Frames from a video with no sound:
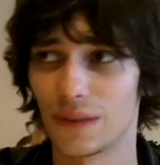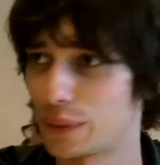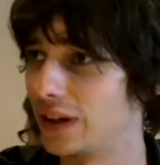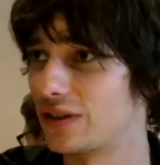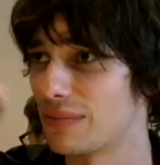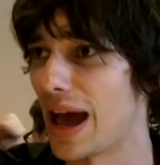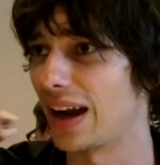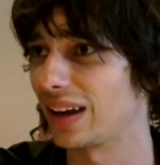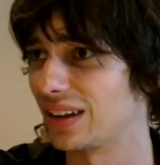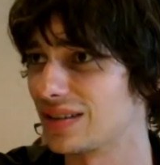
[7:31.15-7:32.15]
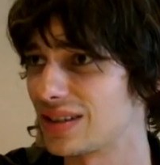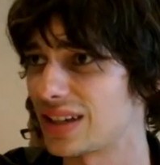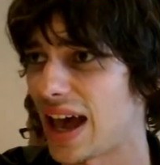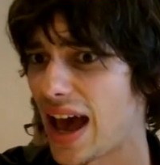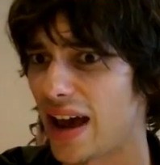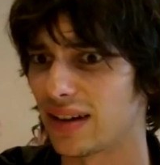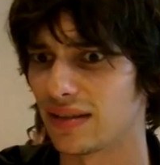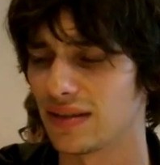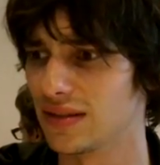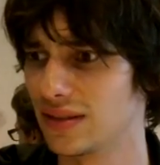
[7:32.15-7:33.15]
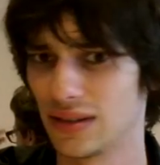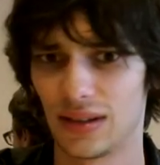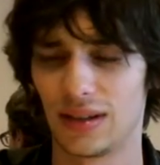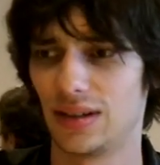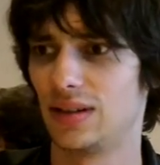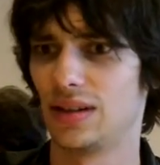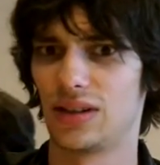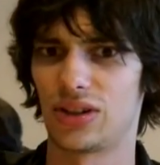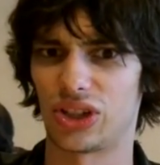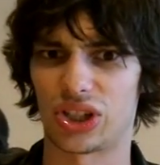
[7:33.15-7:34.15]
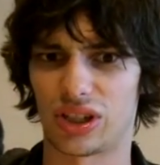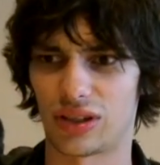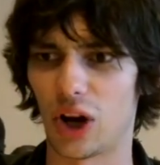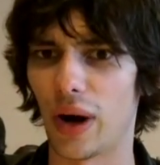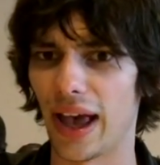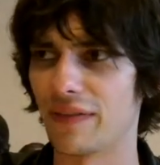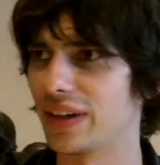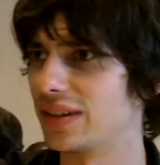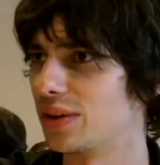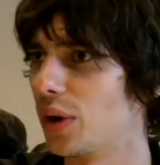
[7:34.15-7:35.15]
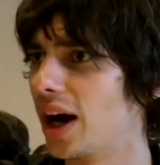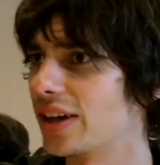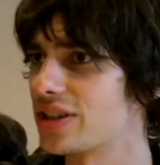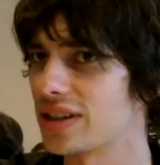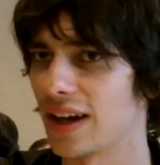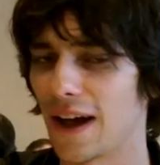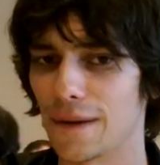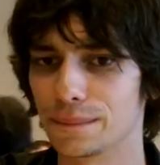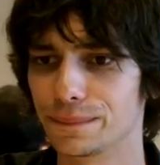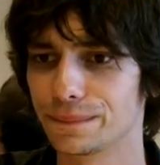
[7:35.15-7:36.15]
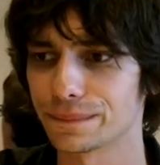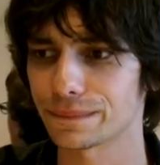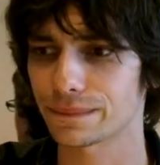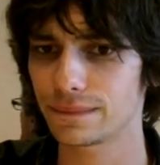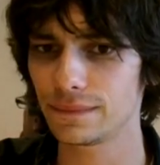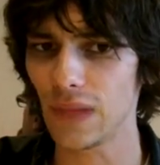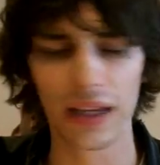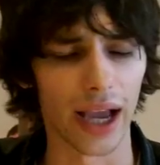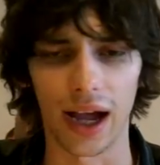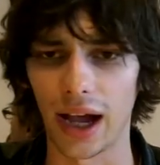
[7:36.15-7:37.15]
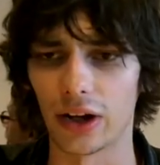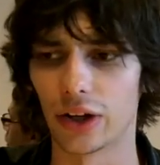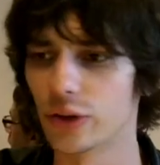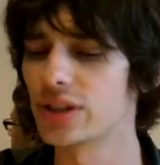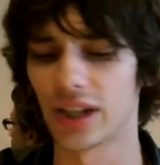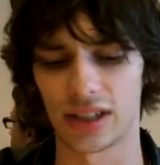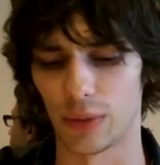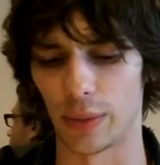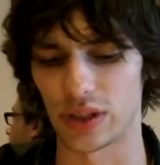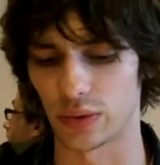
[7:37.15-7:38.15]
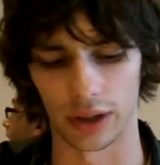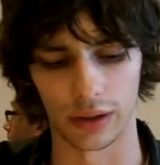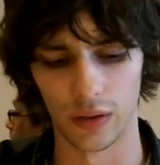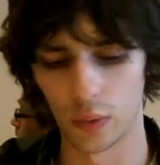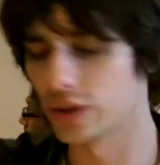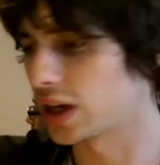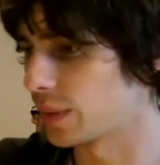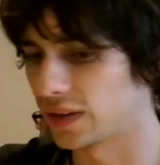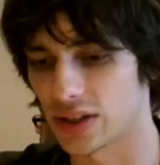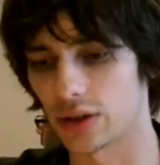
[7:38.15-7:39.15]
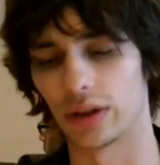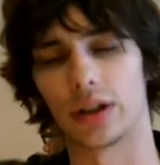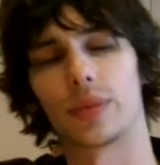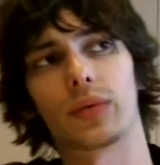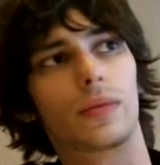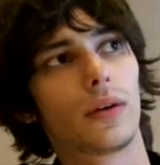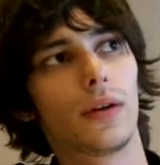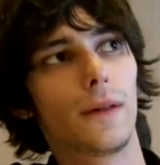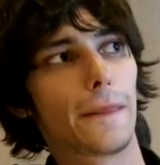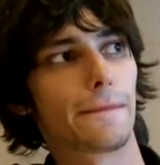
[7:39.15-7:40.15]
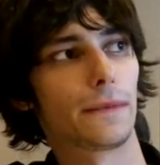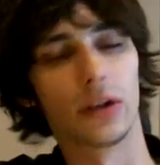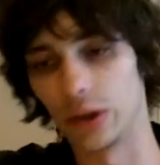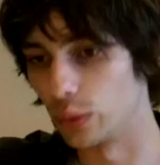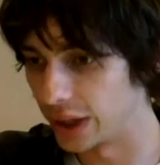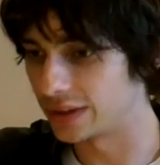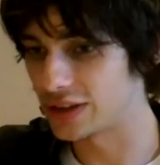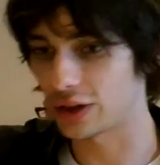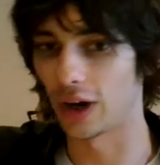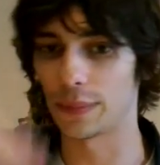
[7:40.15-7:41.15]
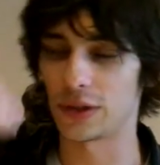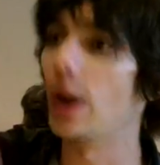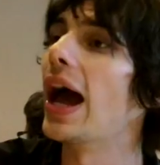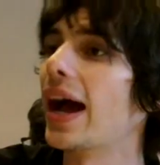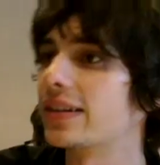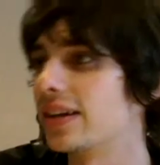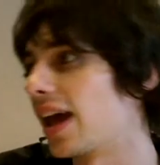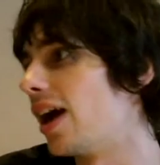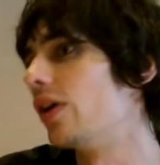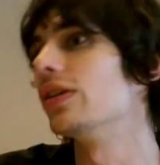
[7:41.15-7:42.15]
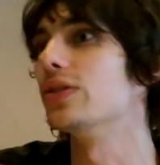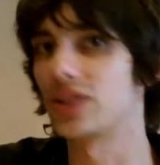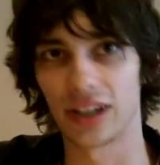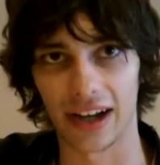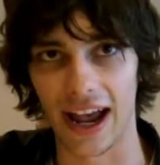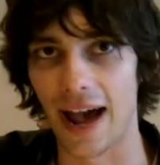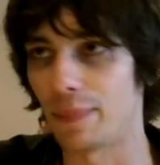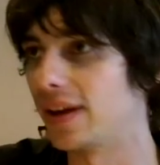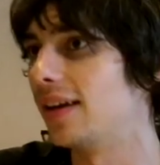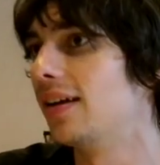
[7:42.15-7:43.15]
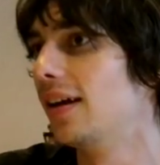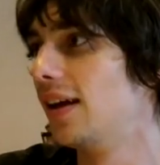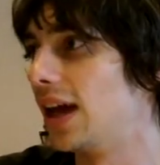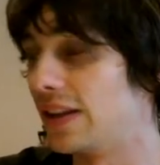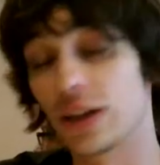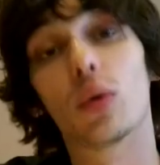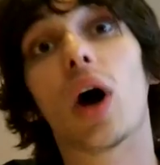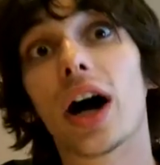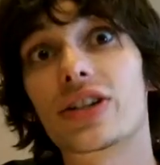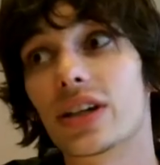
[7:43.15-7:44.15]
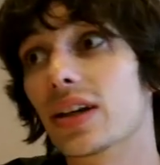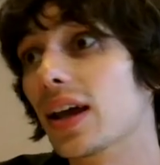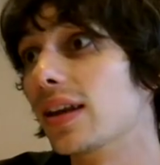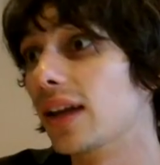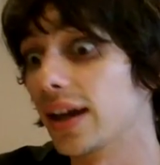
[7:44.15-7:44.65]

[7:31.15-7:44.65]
pretty dramatic and sad and just so heavy to watch. yeah, I don't know. There's tons of moments where we were talking about this earlier, but you know, you read the script, you act it out, you see it happen, and then you watch it, and